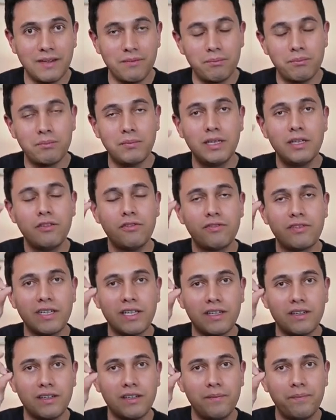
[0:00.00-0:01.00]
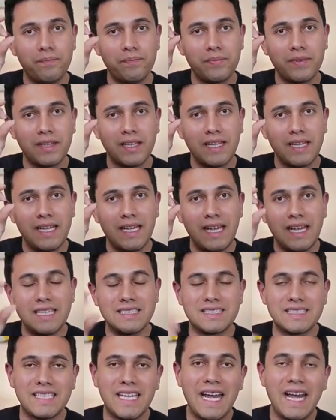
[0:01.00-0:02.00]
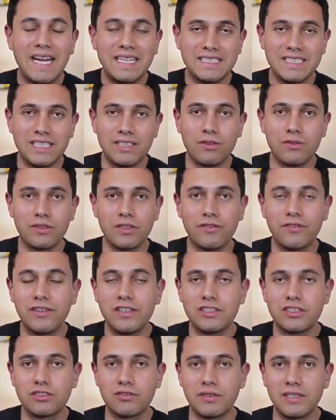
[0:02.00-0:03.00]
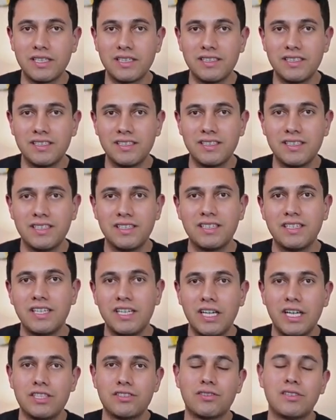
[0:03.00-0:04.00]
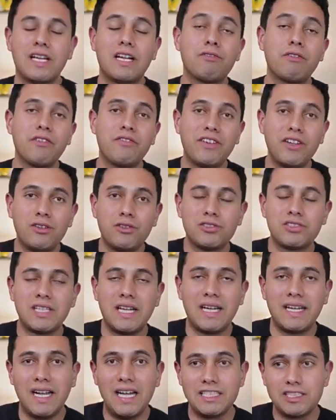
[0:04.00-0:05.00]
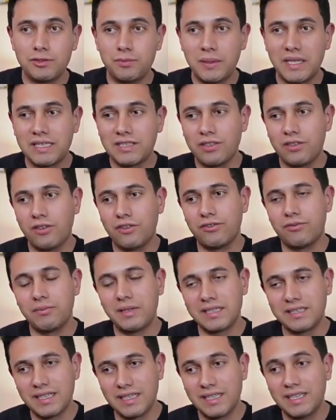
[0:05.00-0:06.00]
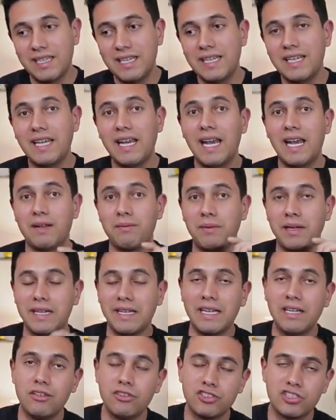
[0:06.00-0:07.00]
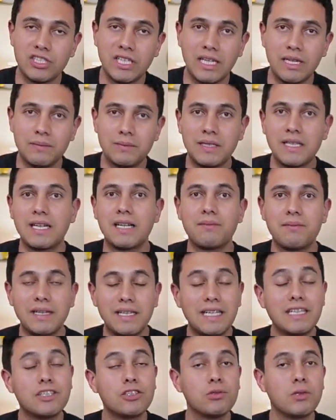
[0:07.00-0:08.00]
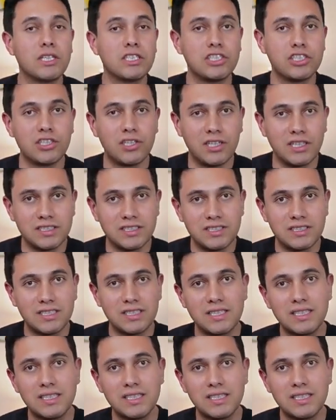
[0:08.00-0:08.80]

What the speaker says: middle finger is catching on the 5th string. So that reveals an aspect of my technique and my nail shape that I might need to adjust